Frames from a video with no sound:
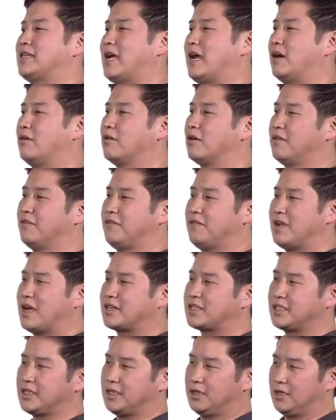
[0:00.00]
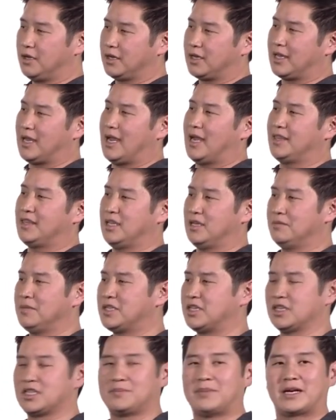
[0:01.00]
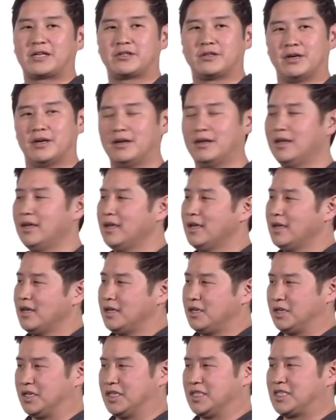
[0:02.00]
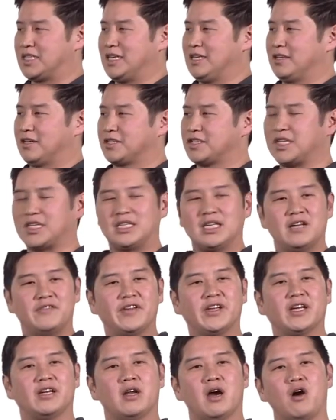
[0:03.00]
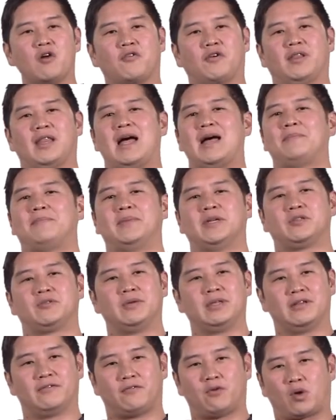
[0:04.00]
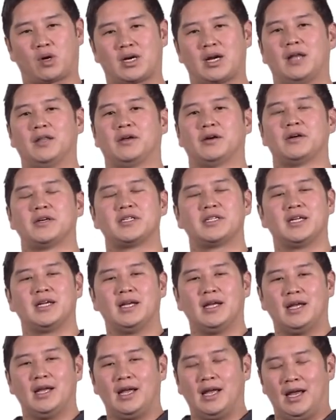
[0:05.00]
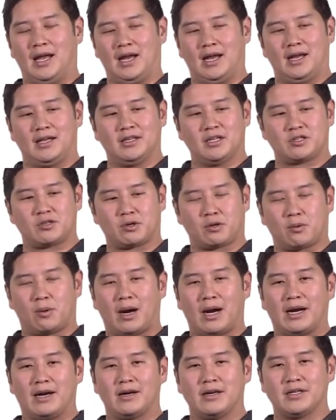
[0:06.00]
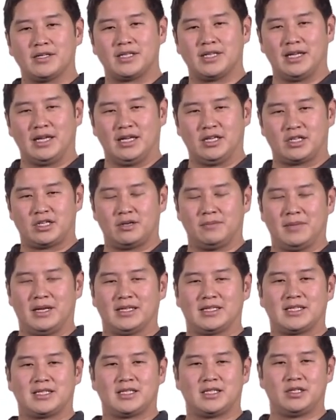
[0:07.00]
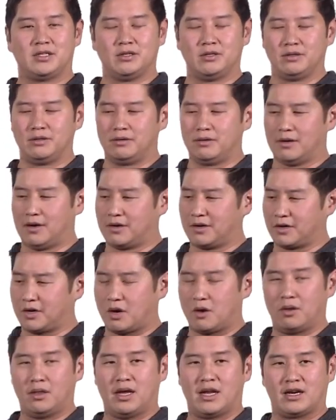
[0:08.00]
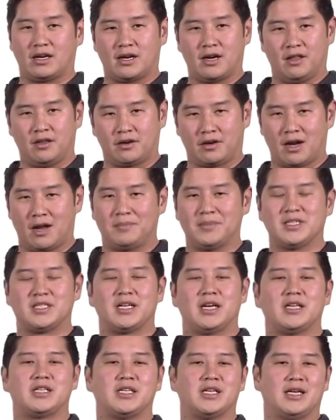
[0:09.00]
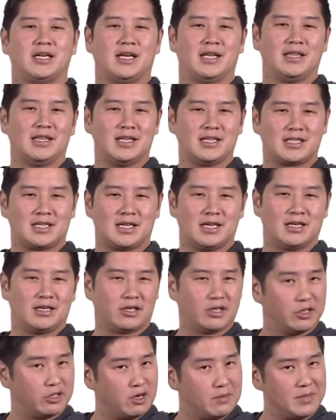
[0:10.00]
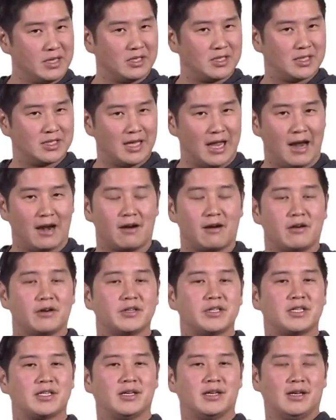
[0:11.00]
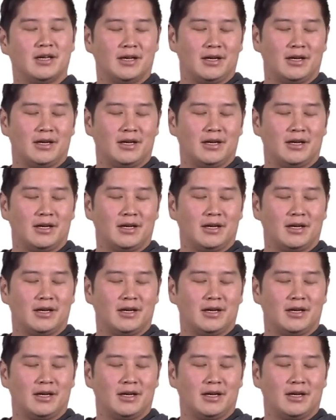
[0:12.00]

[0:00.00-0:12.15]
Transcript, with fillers: However, if you actually look at the emission spectra, you can see there's significant overlap between the four colors. And this requires the instruments to undergo a lot of color compensation, and this can contribute to errors.